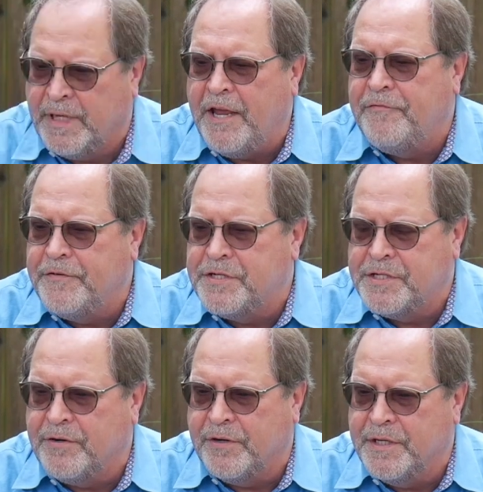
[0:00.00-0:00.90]
Life is
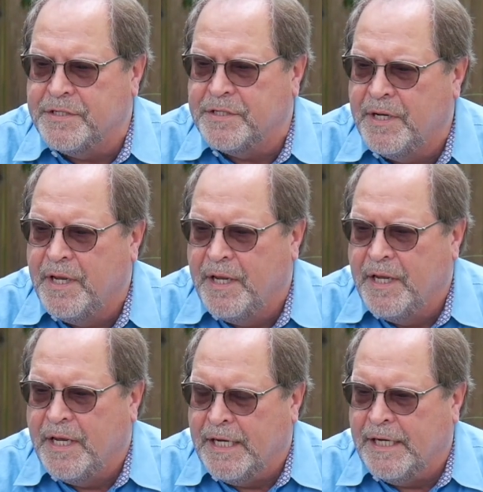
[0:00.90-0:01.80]
serious,
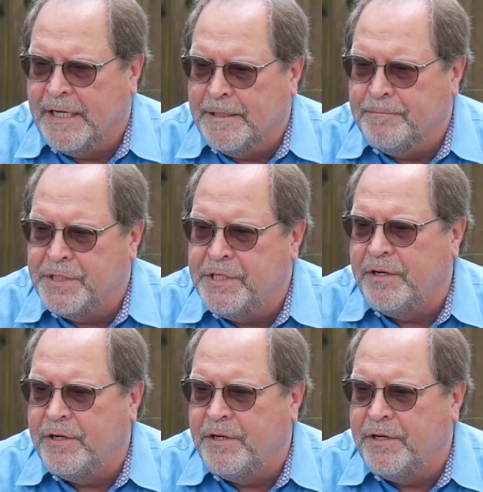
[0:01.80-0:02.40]
but